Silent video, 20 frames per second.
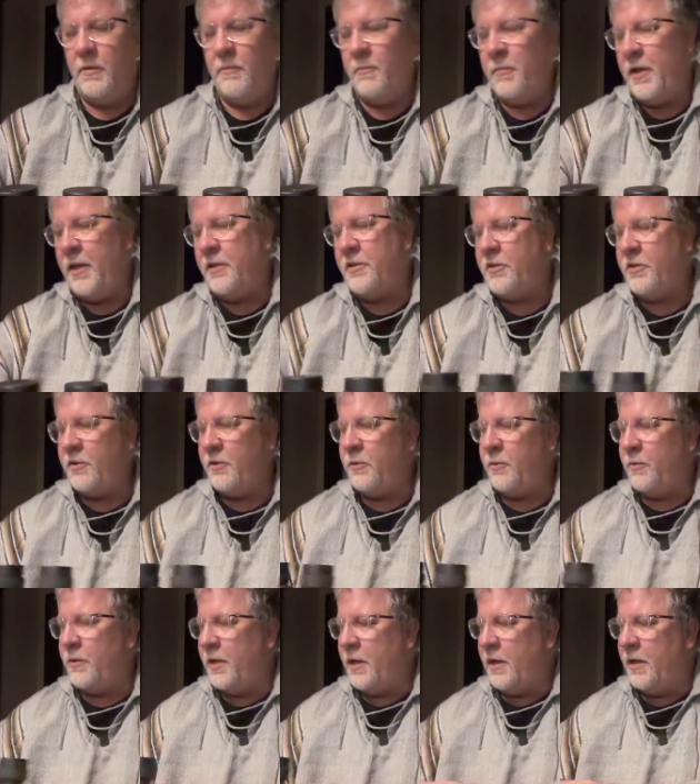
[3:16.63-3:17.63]
me
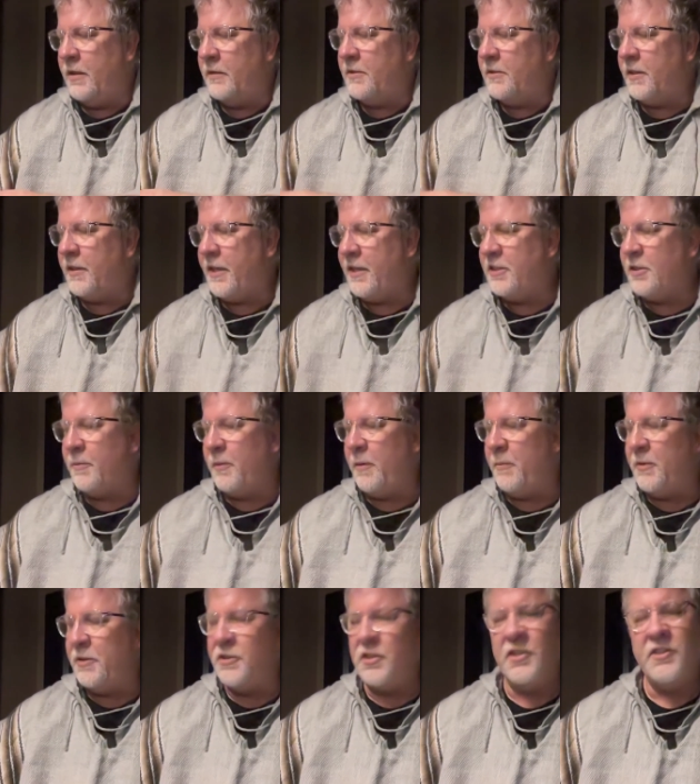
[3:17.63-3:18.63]
to uh, to get some
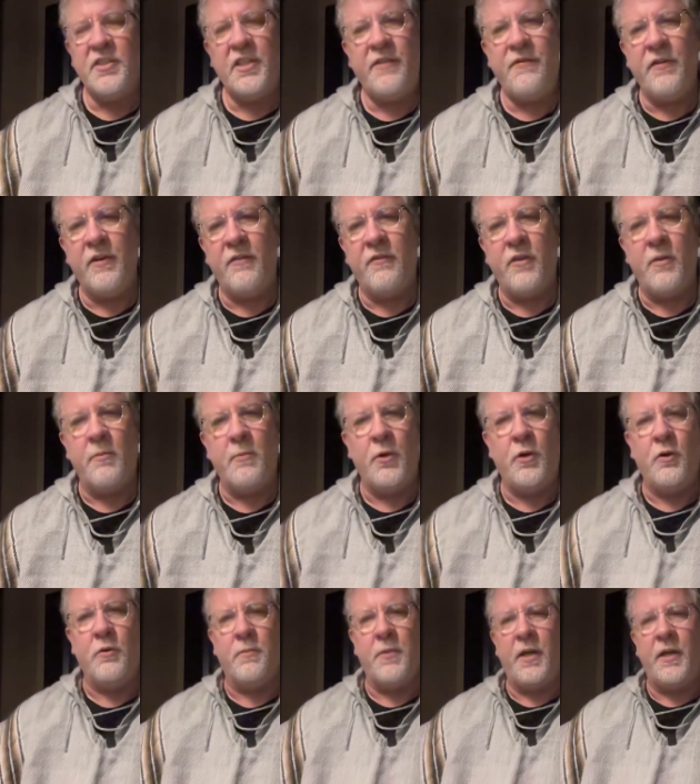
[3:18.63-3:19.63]
images, even of the
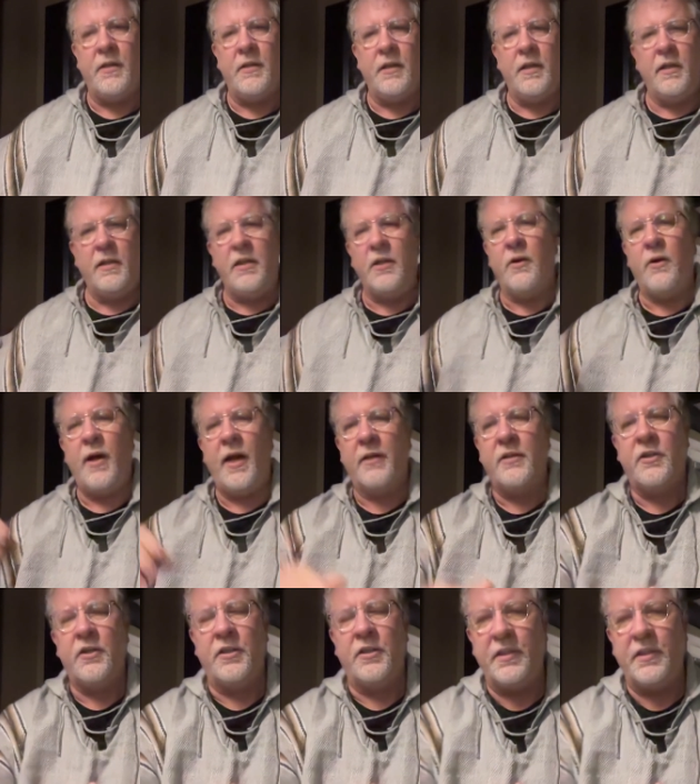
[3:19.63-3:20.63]
moon. But you know, I
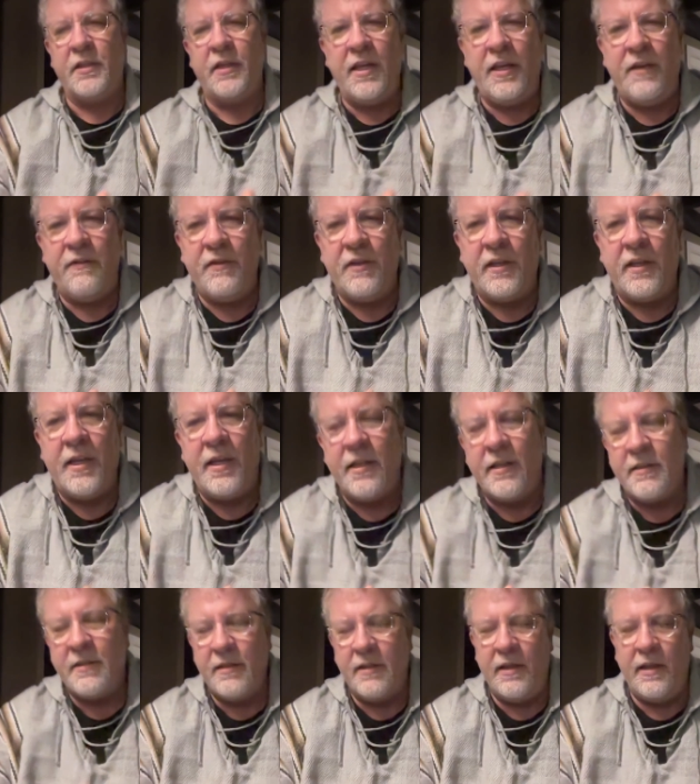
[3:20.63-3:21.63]
couldn't even
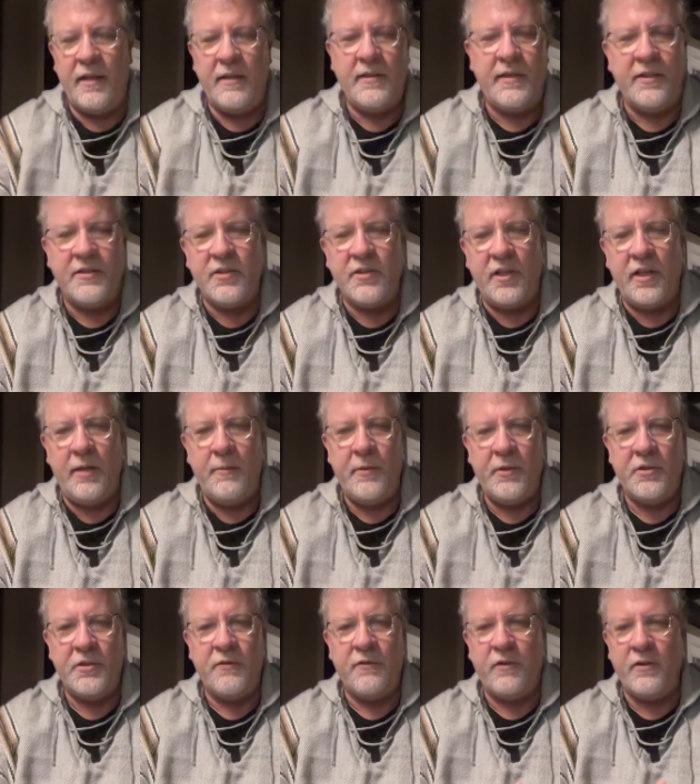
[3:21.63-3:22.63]
get a decent
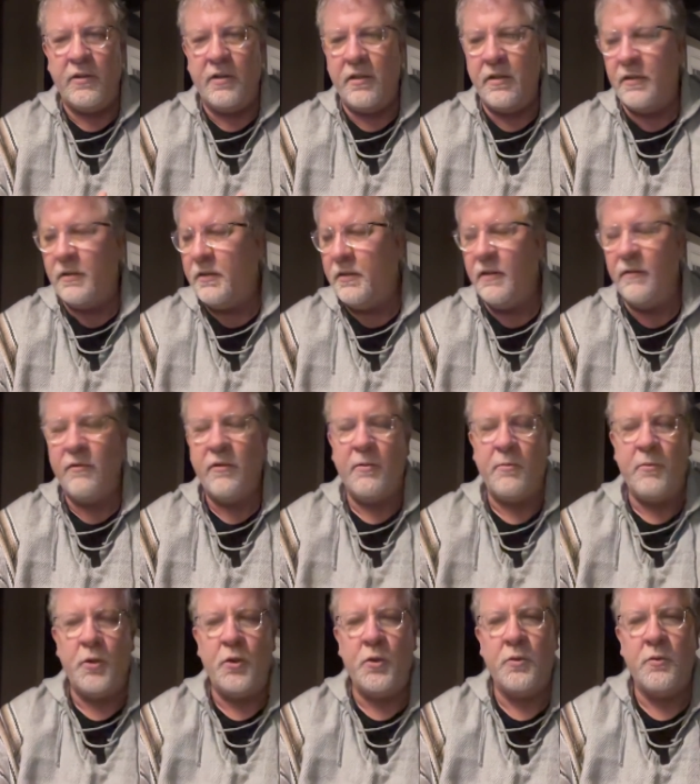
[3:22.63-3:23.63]
image of the of the
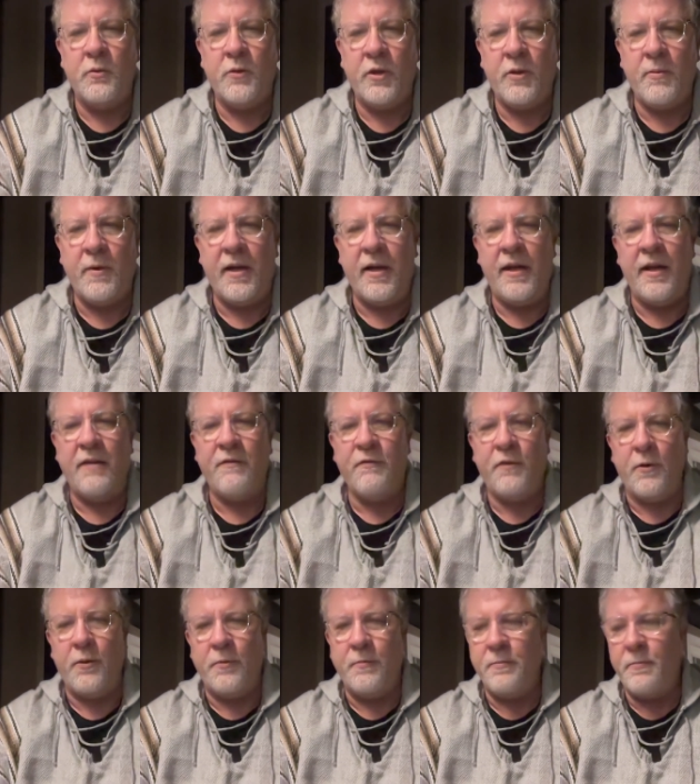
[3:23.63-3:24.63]
moon with my
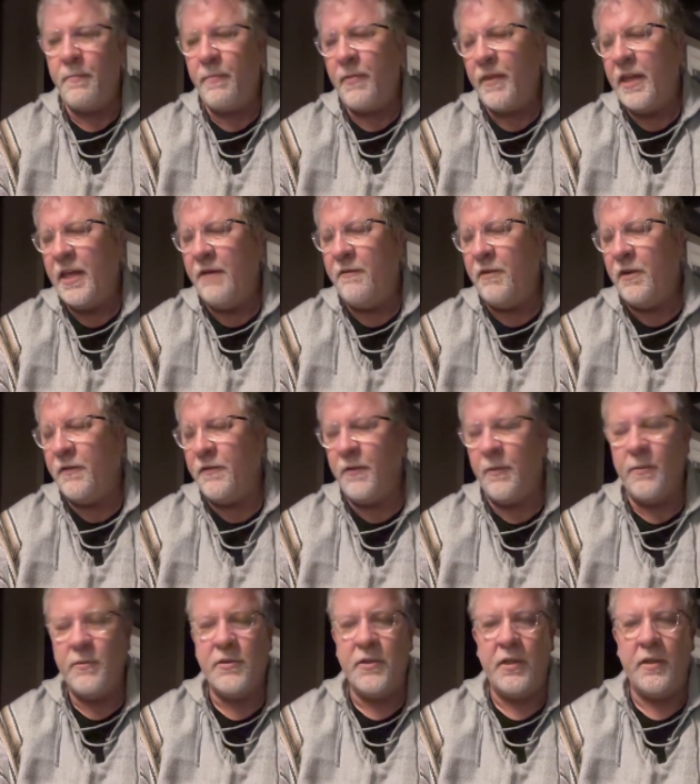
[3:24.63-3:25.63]
iPhone, even if
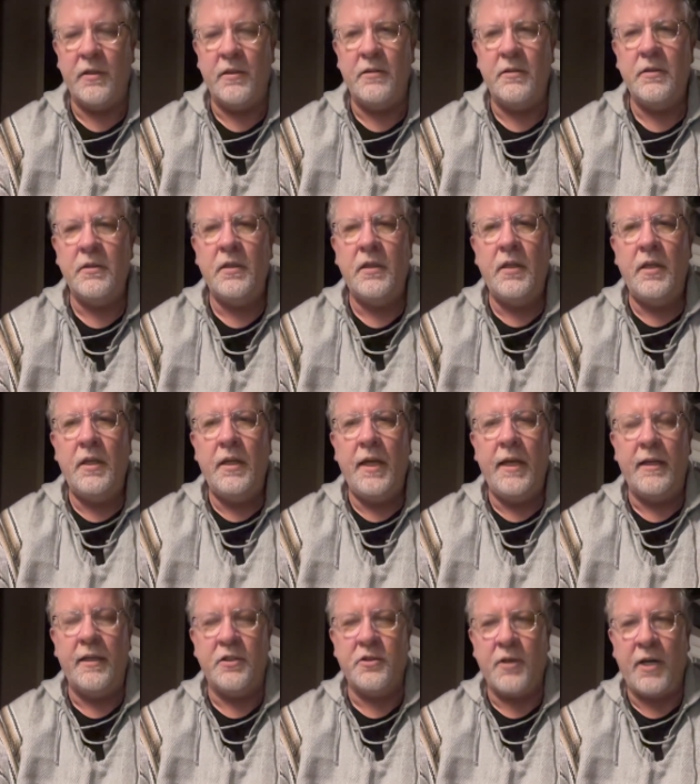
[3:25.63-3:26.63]
it was in a
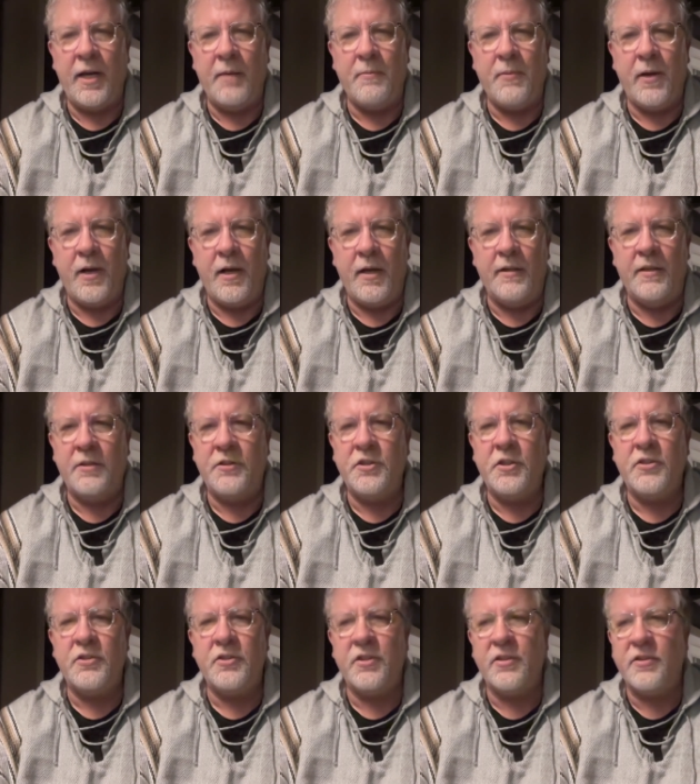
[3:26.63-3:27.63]
in a tripod. It
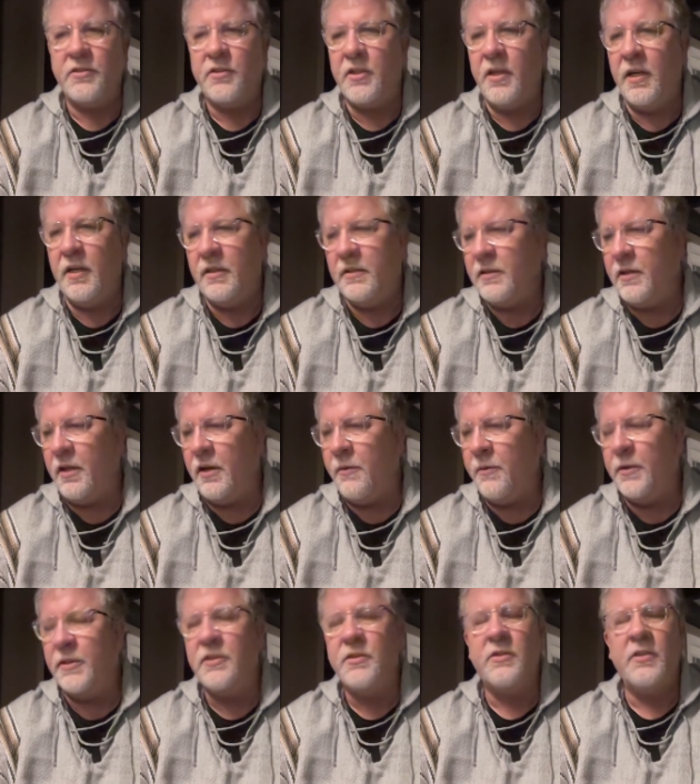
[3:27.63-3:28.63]
just is uh,
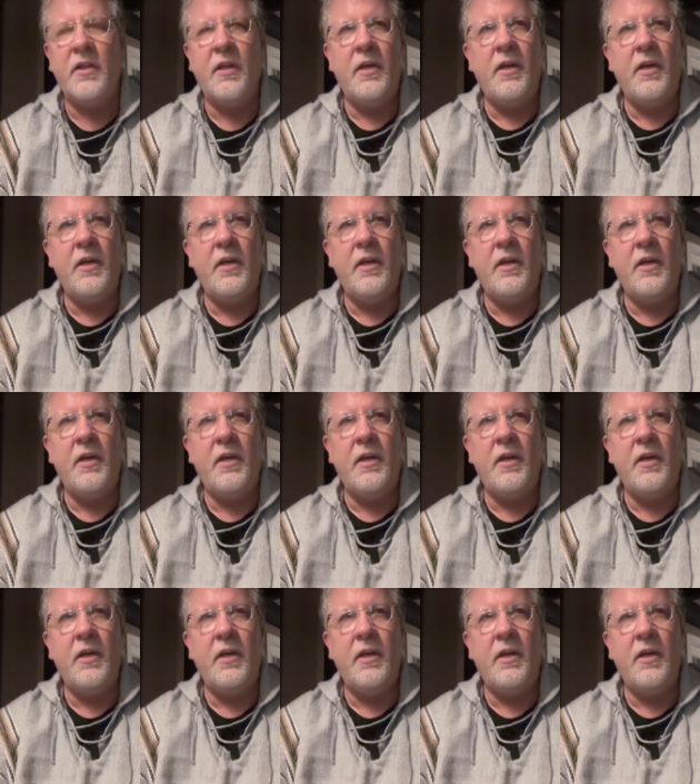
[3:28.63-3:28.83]
always,